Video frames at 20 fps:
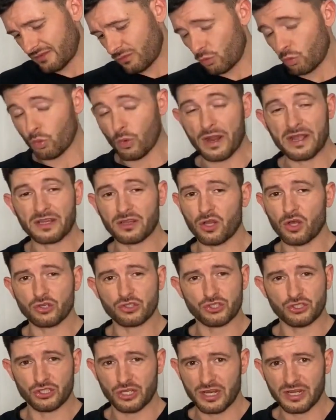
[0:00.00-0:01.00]
weight loss
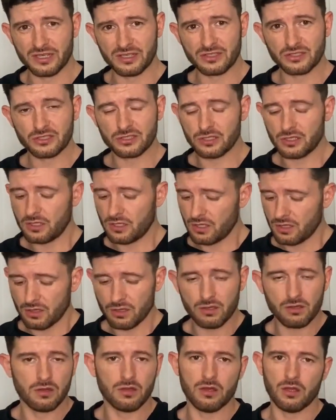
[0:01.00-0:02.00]
shakes,
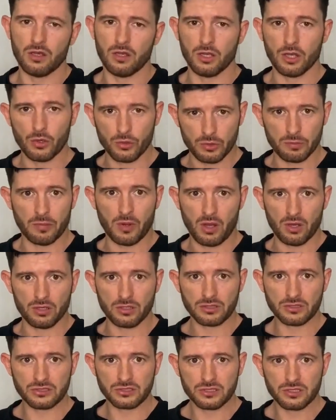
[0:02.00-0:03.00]
load of
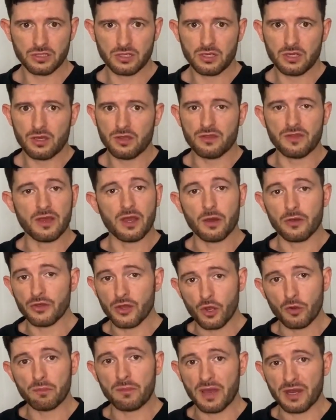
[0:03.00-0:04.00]
bollocks. They are
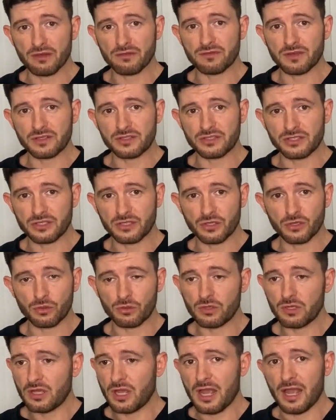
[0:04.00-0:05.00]
no benefit to
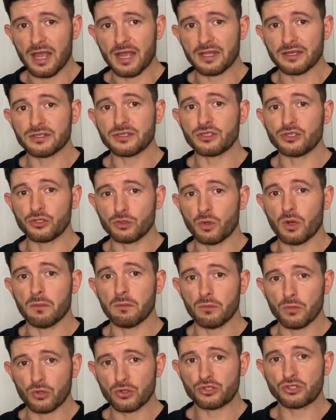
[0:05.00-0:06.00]
you and you are
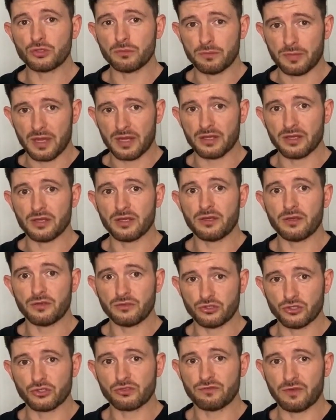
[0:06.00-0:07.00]
much better
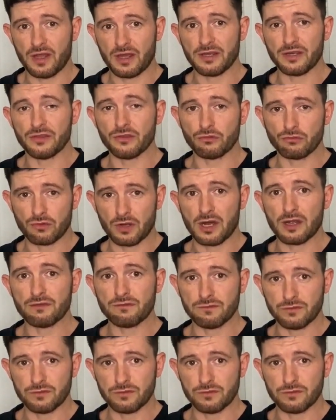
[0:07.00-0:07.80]
just finding the right